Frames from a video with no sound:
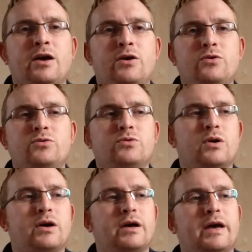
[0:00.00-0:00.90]
who
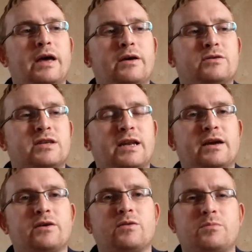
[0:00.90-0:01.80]
is
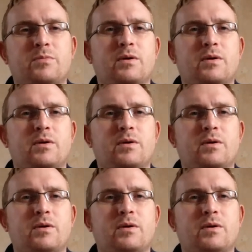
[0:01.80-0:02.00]
selling